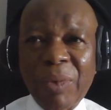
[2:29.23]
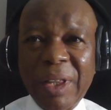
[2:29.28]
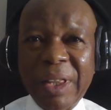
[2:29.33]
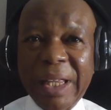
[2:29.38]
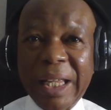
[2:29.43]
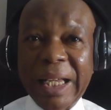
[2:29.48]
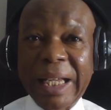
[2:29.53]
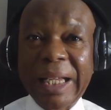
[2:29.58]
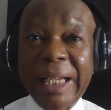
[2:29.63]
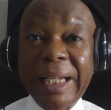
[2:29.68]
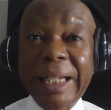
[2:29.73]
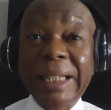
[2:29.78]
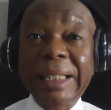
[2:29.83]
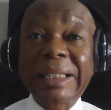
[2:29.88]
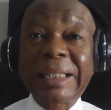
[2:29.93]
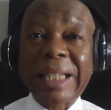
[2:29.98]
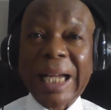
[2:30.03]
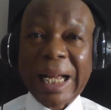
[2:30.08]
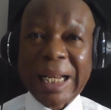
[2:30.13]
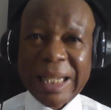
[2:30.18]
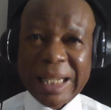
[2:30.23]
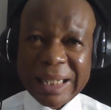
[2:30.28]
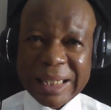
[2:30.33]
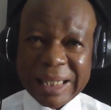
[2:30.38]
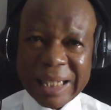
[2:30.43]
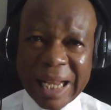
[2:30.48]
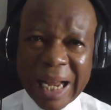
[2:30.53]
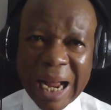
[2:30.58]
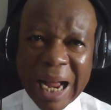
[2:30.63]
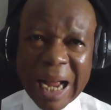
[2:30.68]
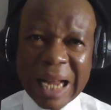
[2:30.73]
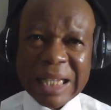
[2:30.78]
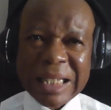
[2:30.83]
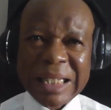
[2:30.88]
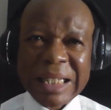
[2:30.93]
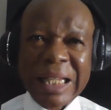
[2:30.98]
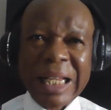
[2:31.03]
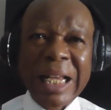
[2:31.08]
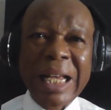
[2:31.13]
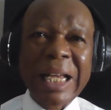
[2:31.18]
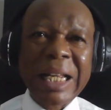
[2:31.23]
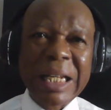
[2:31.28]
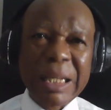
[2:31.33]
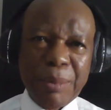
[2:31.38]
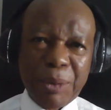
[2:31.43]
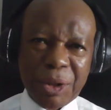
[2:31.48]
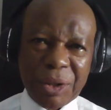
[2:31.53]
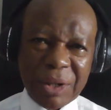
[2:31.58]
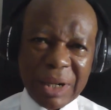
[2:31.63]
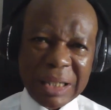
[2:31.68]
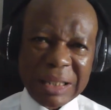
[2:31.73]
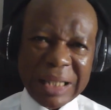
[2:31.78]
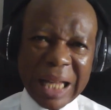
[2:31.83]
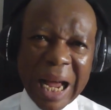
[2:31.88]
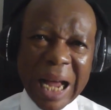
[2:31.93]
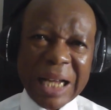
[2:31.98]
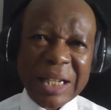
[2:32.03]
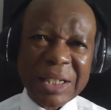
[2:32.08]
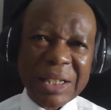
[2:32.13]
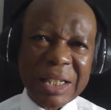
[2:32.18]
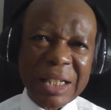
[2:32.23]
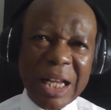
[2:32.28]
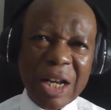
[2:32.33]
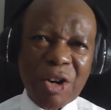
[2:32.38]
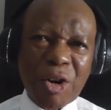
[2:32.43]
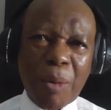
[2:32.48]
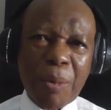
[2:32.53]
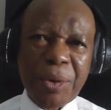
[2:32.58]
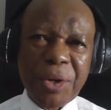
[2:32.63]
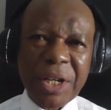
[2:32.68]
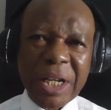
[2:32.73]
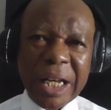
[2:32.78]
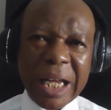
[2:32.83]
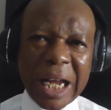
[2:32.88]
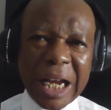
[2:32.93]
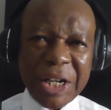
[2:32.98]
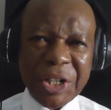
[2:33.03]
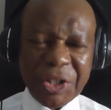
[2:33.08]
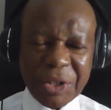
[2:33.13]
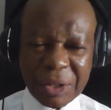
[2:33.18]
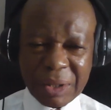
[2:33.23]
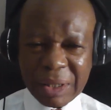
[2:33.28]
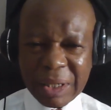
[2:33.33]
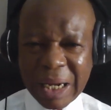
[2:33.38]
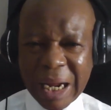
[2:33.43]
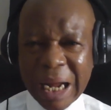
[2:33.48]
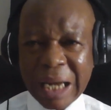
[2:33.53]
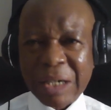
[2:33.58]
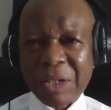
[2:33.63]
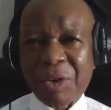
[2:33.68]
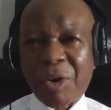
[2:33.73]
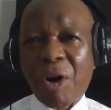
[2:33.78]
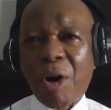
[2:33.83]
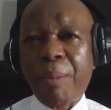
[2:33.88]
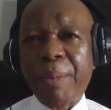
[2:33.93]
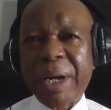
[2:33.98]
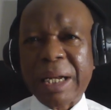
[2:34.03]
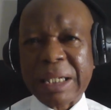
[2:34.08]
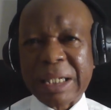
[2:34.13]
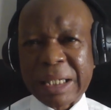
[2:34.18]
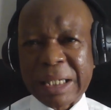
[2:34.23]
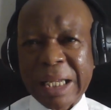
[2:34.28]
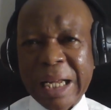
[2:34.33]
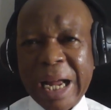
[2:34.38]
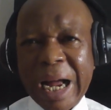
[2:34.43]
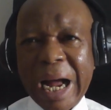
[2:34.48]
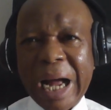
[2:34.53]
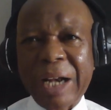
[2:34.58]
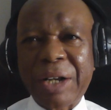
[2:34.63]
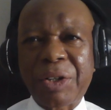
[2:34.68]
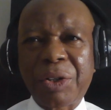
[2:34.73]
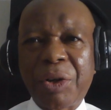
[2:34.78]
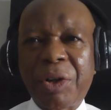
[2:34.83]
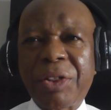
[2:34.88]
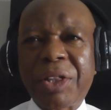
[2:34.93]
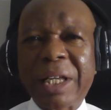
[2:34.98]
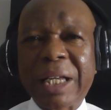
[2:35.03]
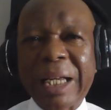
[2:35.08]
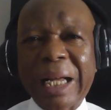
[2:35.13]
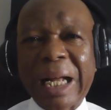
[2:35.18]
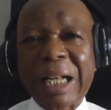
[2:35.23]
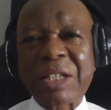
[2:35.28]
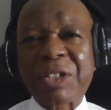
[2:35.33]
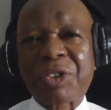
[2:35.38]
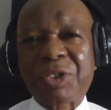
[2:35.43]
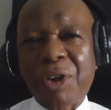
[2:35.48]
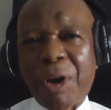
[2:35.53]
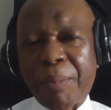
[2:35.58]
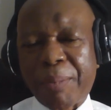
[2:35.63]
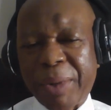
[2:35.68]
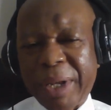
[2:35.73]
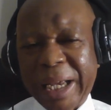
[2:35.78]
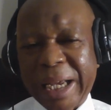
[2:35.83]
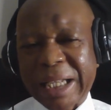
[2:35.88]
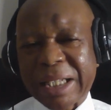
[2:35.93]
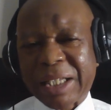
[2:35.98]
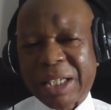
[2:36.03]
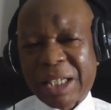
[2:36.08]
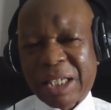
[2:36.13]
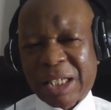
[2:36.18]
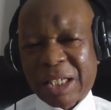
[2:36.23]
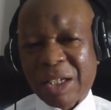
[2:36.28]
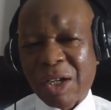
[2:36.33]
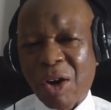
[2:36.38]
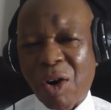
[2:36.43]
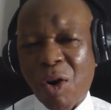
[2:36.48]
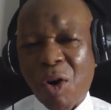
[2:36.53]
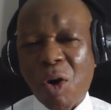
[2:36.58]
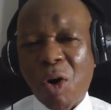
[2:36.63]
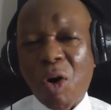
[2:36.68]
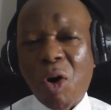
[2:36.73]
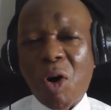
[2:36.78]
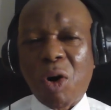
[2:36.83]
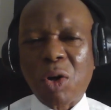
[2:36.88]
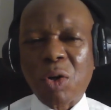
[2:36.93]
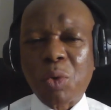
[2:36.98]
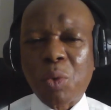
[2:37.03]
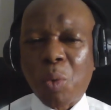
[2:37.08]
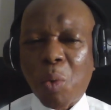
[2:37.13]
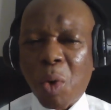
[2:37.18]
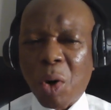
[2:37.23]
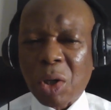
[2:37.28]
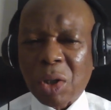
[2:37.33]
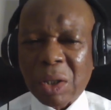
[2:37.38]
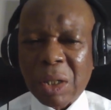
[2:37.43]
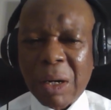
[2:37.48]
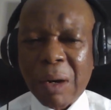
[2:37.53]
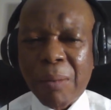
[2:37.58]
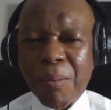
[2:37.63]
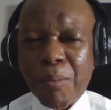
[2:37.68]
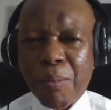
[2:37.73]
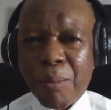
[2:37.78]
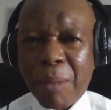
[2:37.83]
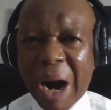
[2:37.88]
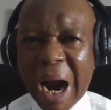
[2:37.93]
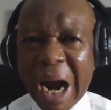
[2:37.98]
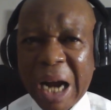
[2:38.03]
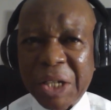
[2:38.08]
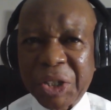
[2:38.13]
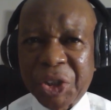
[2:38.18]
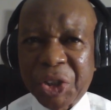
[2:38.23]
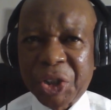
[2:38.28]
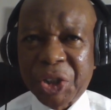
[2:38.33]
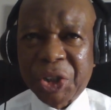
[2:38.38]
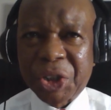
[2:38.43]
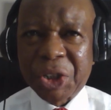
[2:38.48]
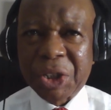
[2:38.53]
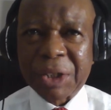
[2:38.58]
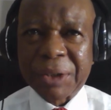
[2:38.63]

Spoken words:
the internet has democratized communication and commerce, and nothing can stop its onward march.